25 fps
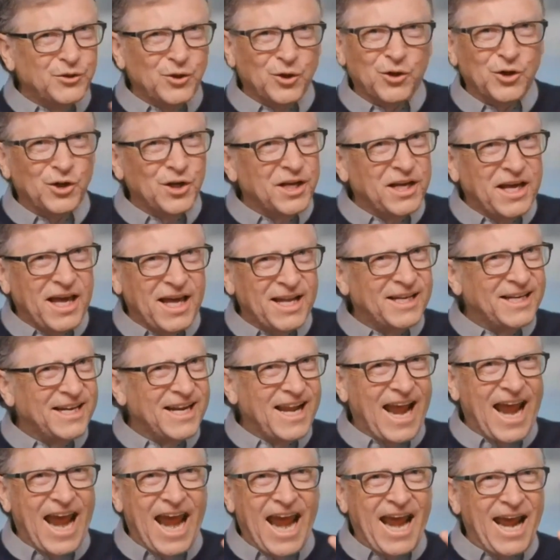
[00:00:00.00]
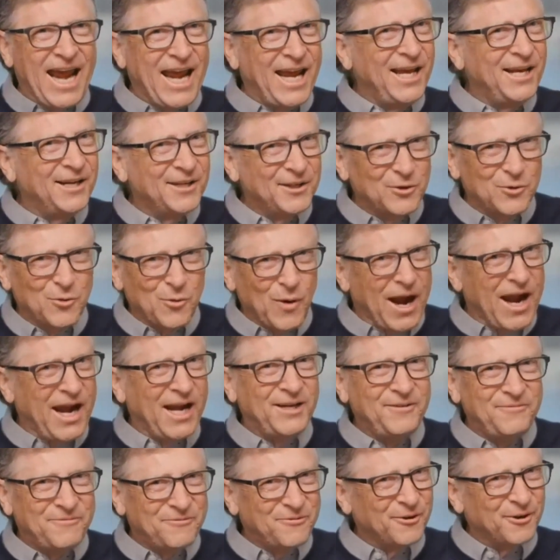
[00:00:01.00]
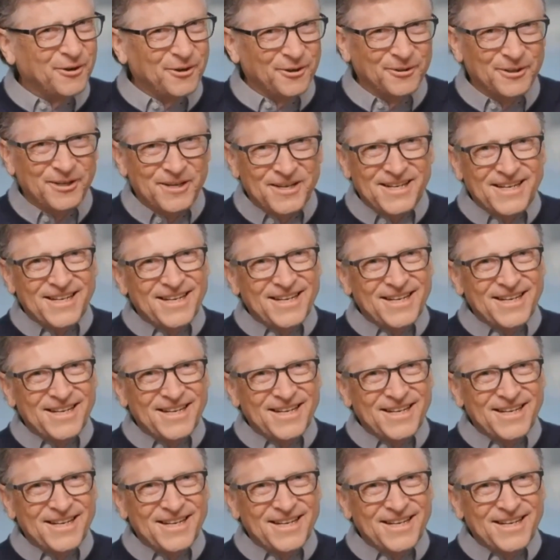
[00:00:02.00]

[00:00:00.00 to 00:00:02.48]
are going to get an A grade for